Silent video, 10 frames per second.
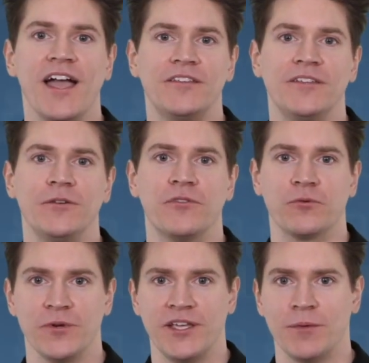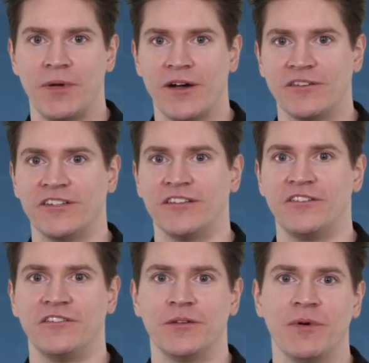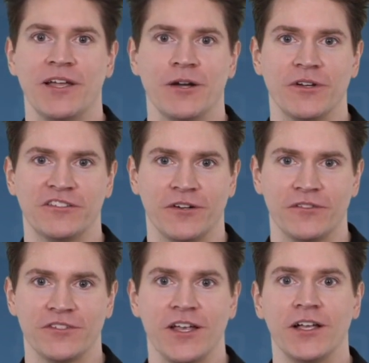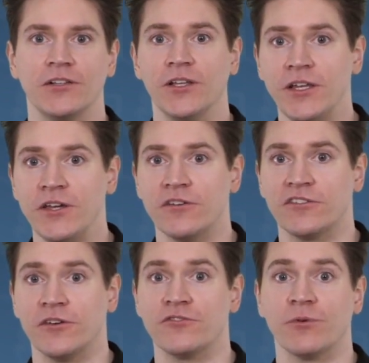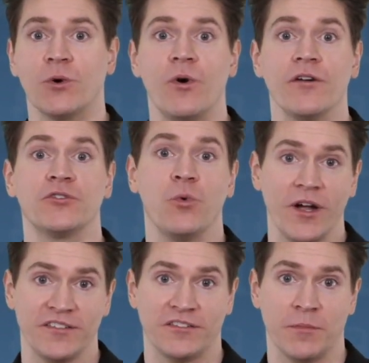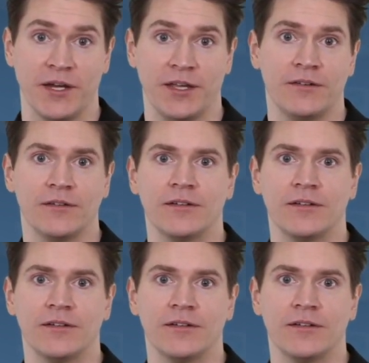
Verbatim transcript: had to do three comparisons using binary search. Linear search required twice as many.